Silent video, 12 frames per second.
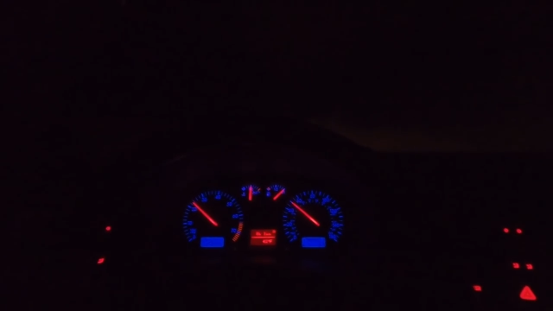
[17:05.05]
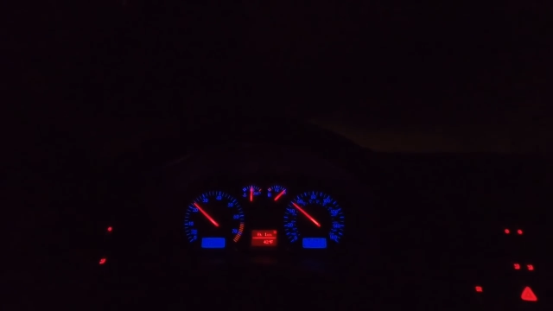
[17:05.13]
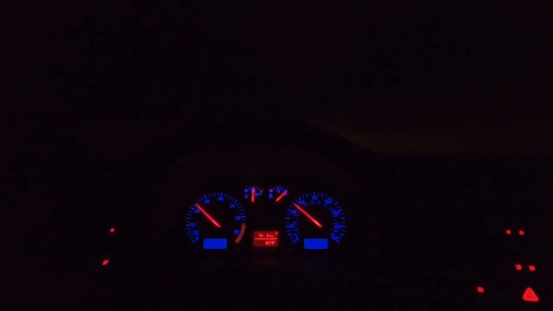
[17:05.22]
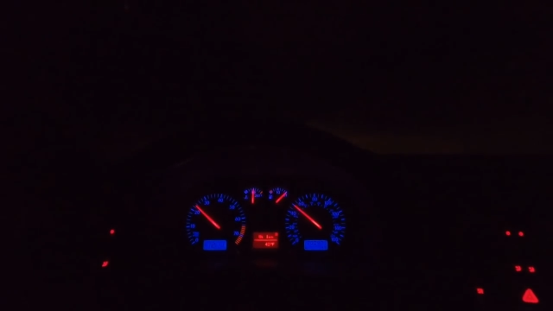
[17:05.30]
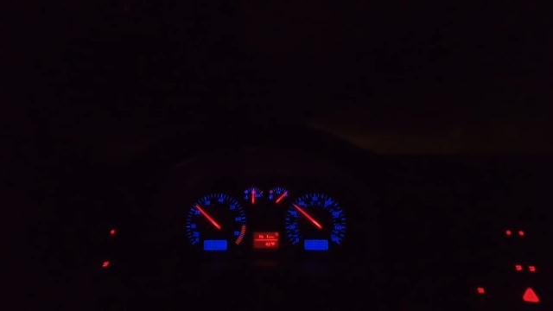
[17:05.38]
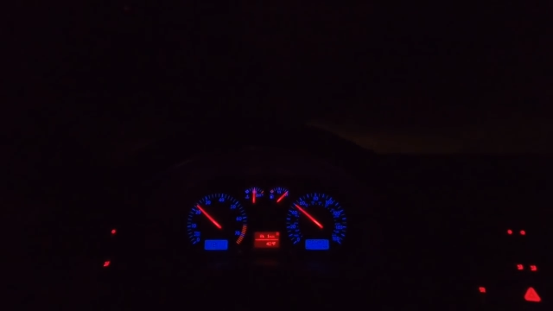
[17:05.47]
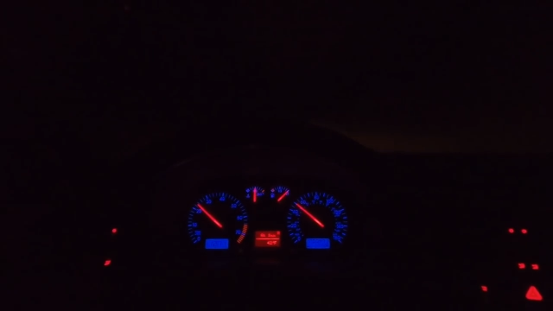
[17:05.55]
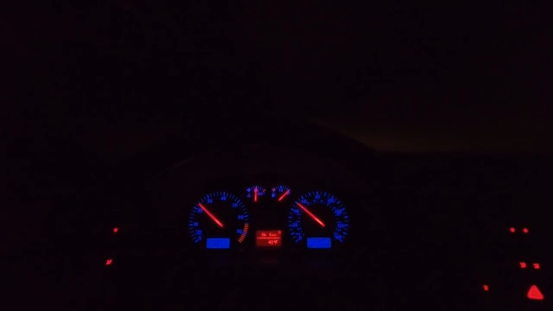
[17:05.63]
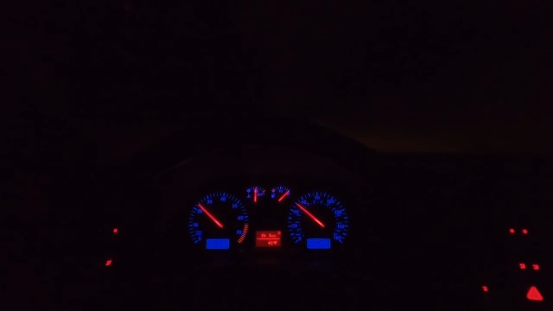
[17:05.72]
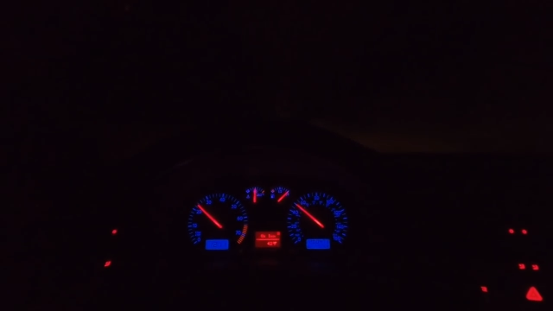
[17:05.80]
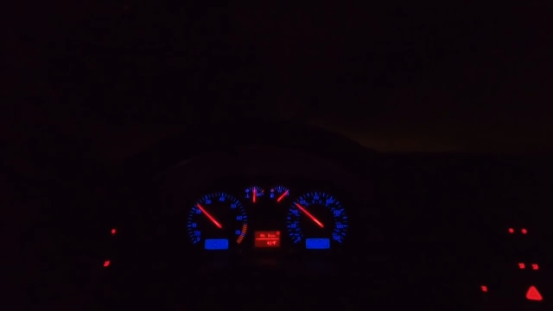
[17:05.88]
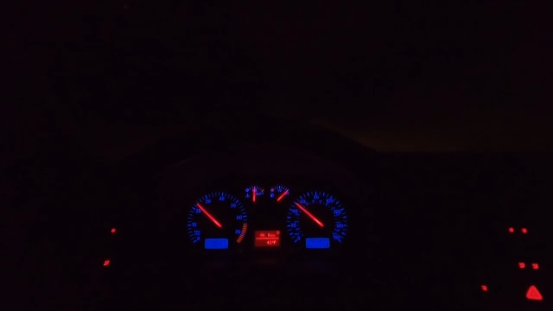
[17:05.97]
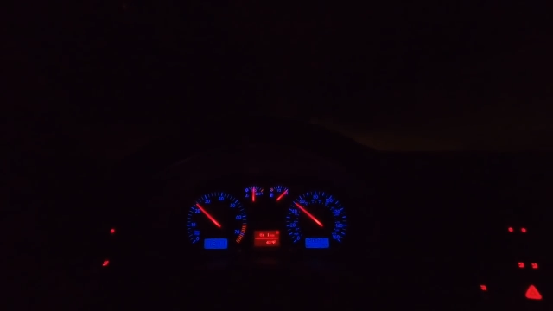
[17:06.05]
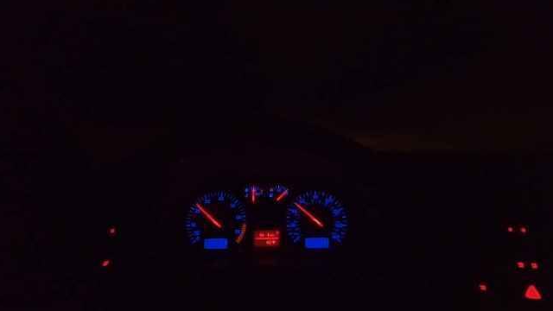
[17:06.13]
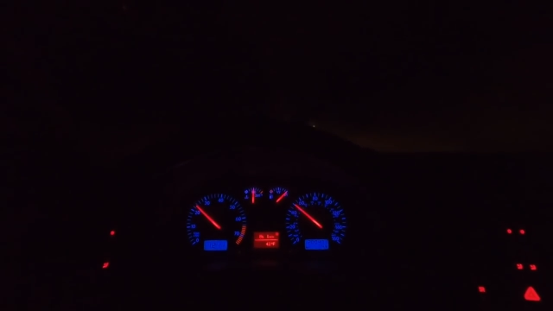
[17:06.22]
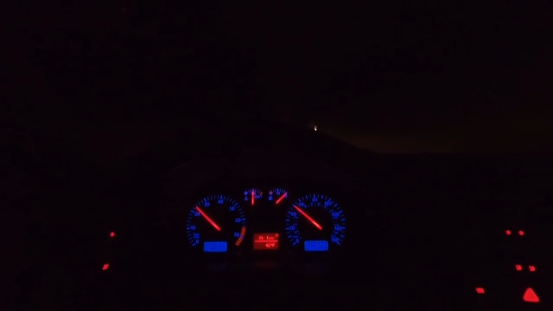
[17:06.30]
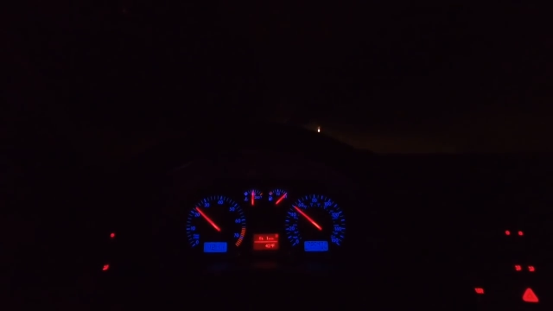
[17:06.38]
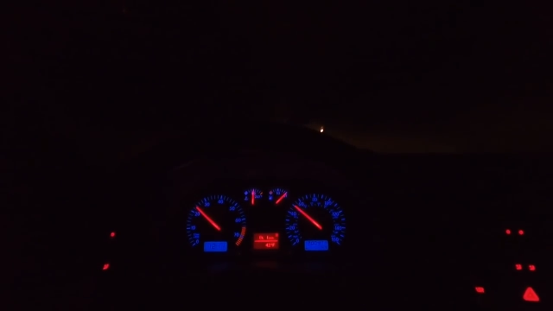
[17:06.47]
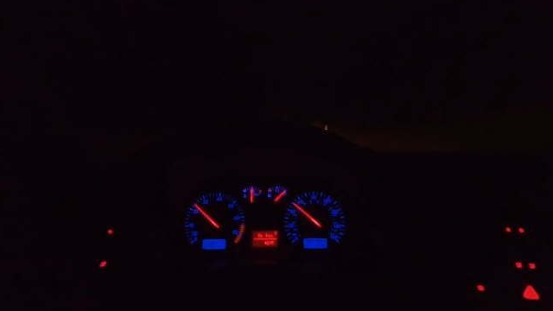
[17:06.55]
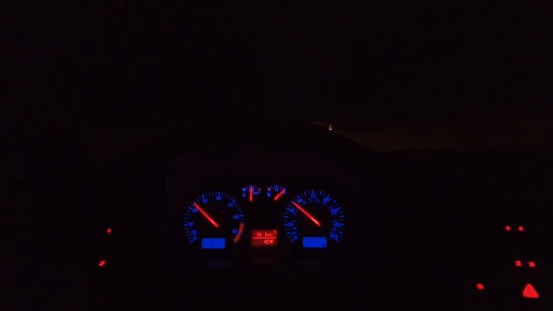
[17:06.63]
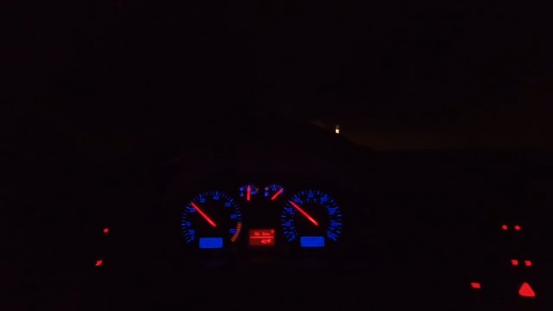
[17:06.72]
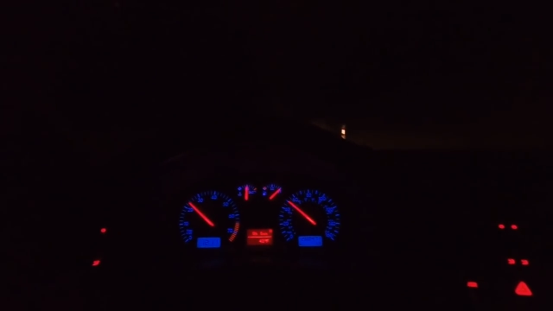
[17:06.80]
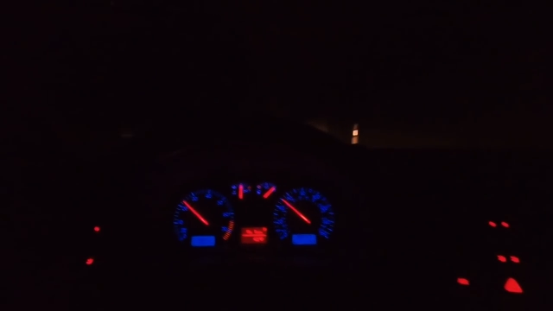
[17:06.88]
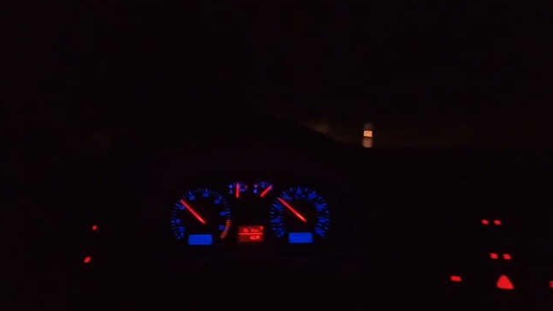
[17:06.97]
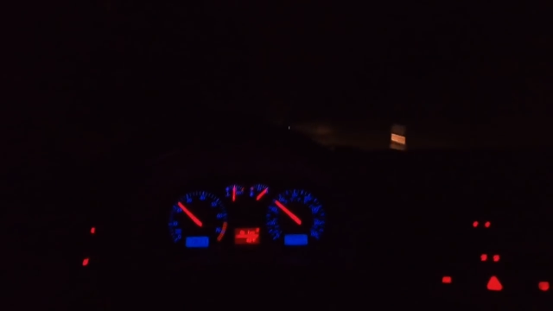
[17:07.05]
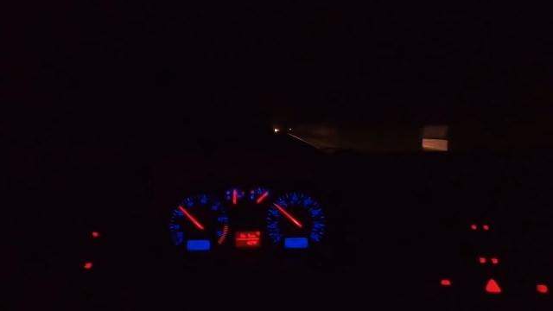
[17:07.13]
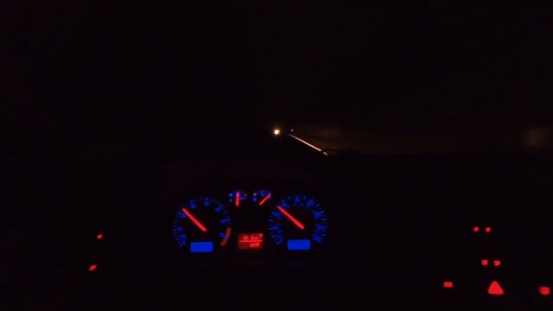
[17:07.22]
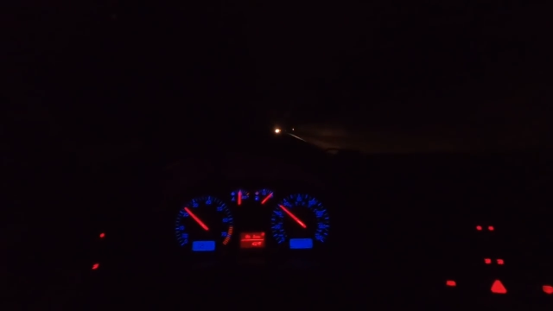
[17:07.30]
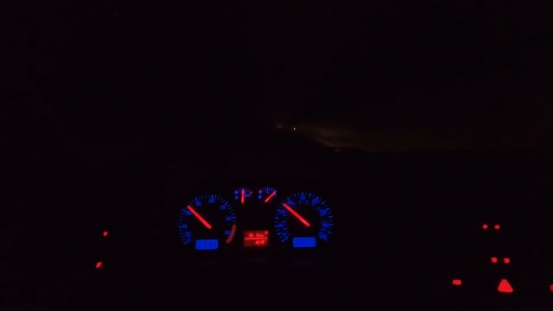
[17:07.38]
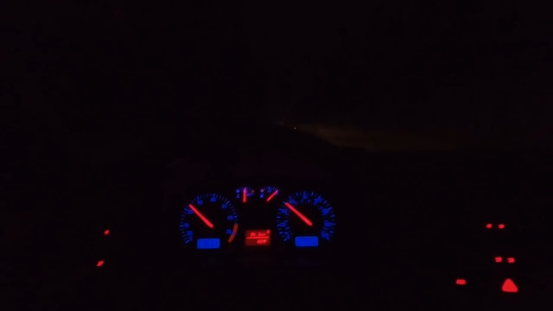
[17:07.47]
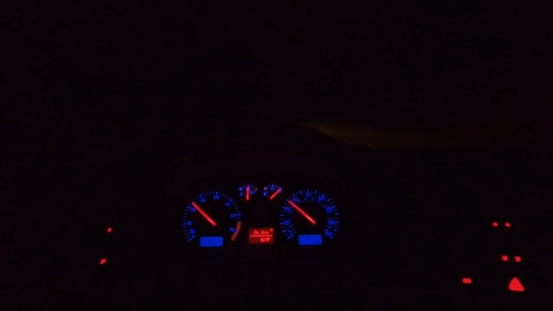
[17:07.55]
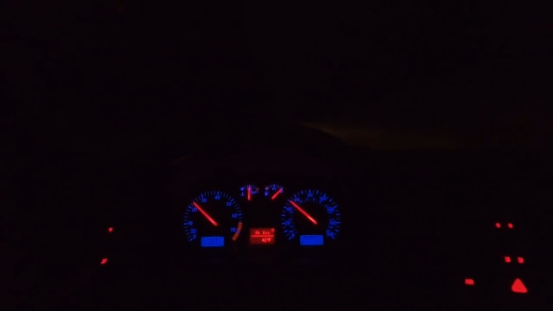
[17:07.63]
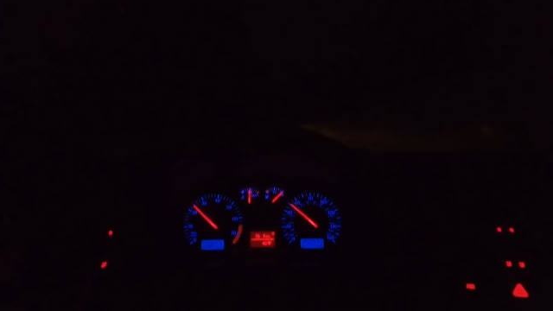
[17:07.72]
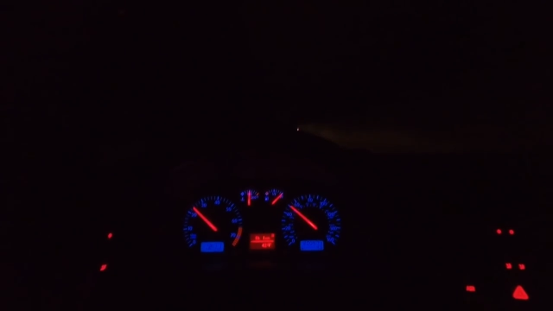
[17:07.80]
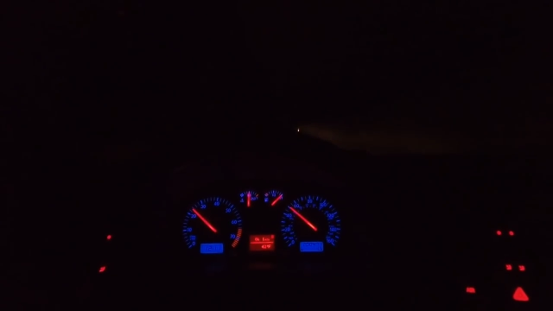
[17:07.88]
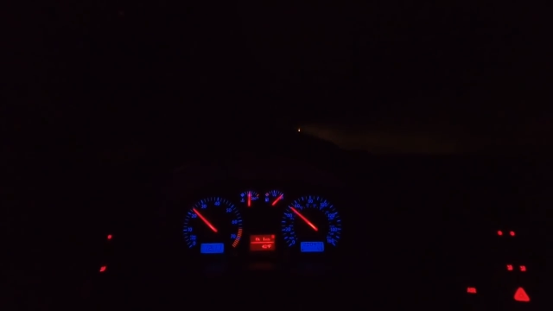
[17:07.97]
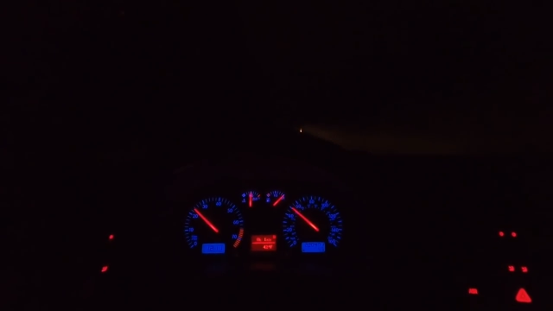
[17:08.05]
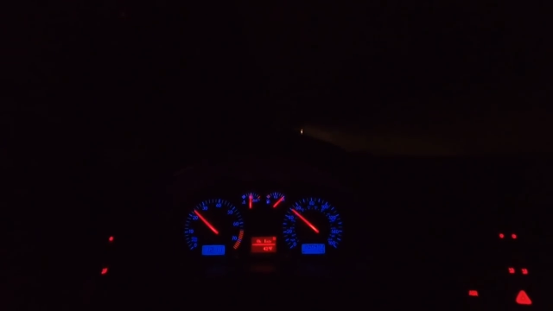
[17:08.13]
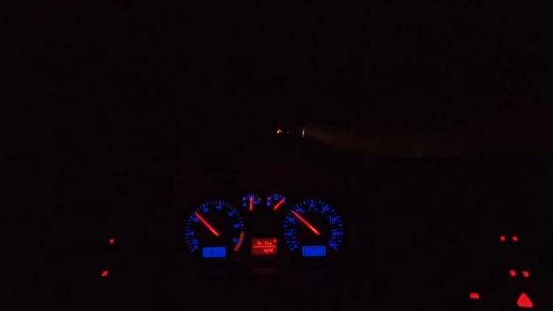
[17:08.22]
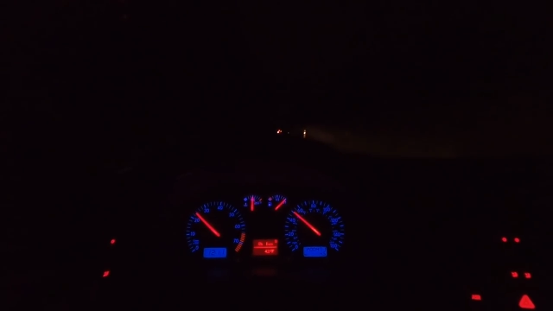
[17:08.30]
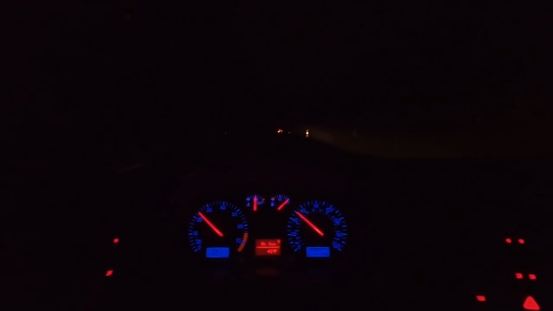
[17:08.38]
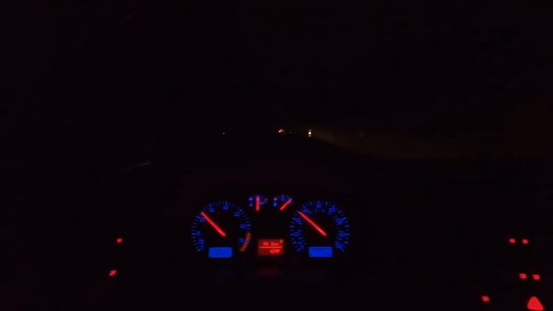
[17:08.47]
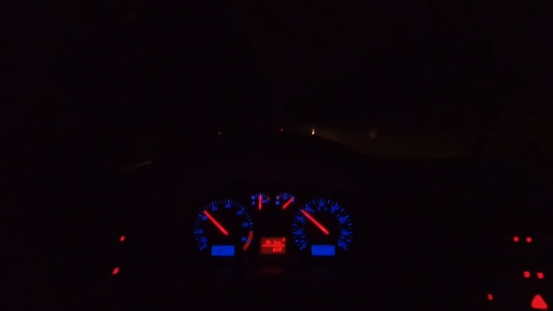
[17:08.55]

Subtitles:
[unreadable: no face in view]